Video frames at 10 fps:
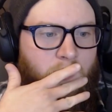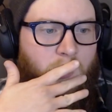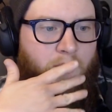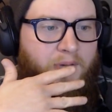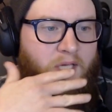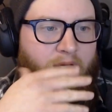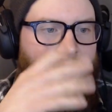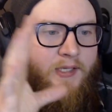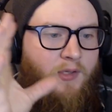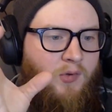So
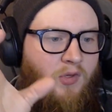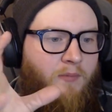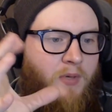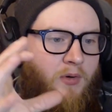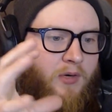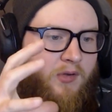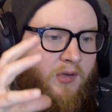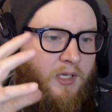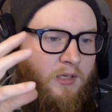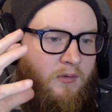basically those components
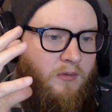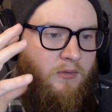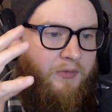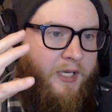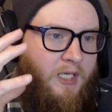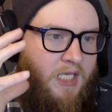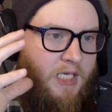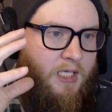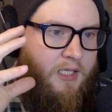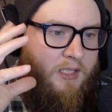like
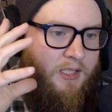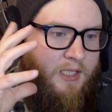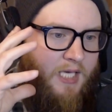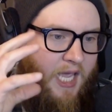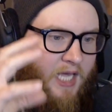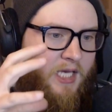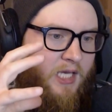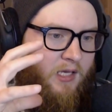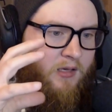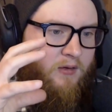
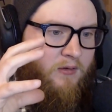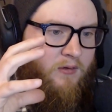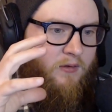cakey,